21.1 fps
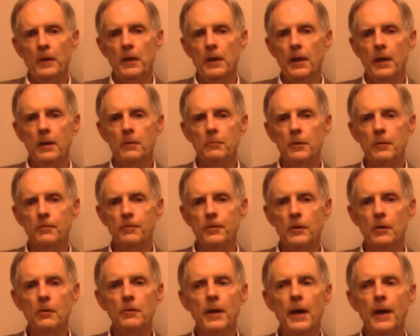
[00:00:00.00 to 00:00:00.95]
And we
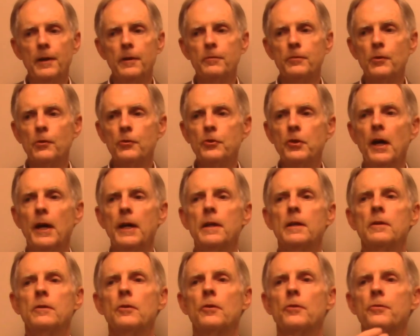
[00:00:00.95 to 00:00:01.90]
feel that if you're
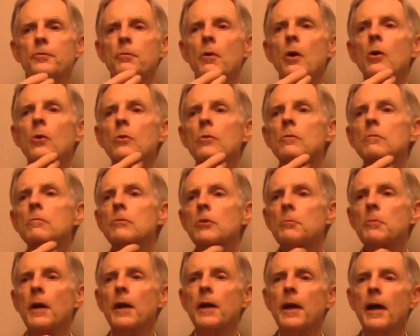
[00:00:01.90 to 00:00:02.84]
tight in your throat,
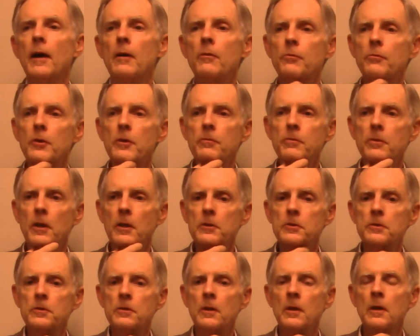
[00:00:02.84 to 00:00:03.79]
you may have
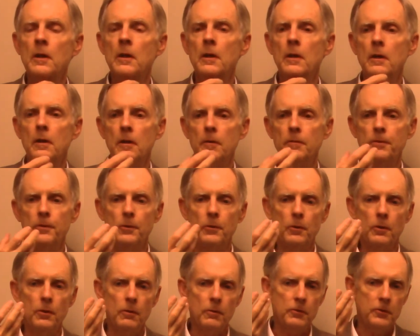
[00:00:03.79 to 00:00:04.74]
reflux. If
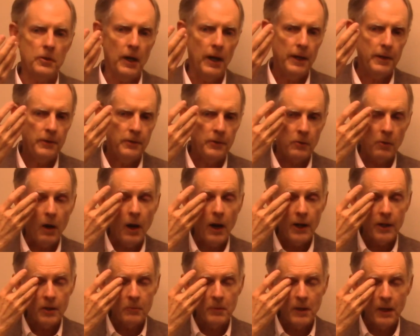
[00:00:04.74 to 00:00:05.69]
you're tight in your
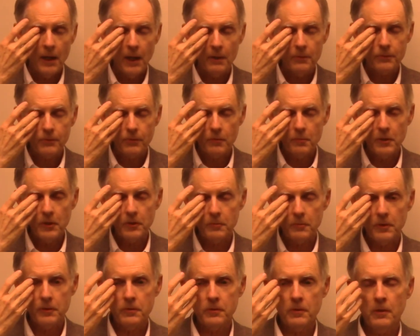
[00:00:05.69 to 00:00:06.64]
eye, you may have
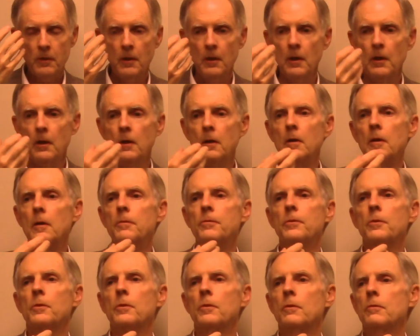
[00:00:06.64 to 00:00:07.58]
strabismus. If
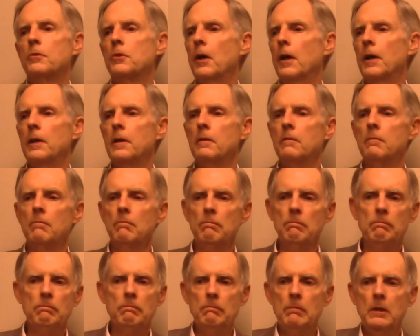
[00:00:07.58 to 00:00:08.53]
you're tight
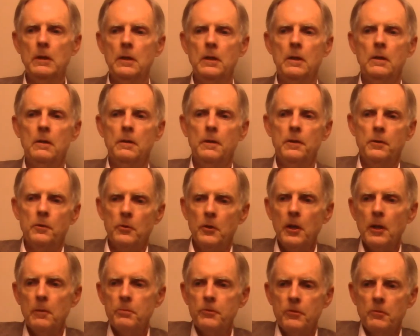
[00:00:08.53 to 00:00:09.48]
in your
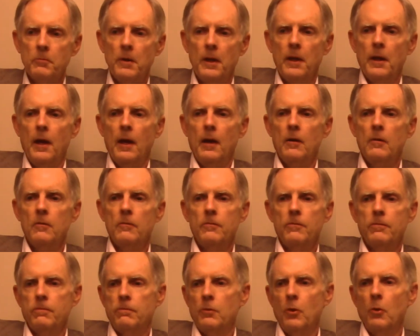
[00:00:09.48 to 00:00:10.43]
hips, you may
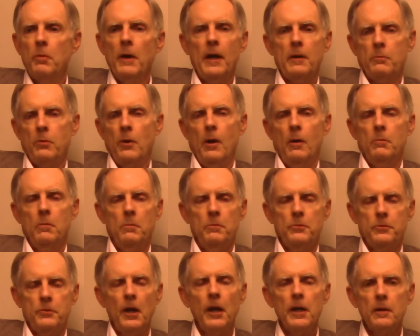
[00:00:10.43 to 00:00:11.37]
have low back
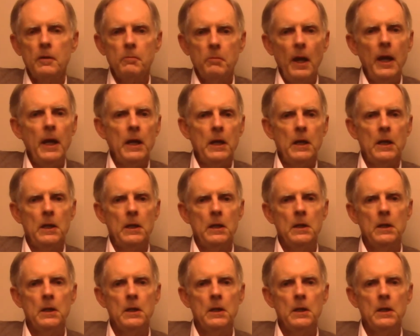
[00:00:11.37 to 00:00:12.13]
problems, tight pain.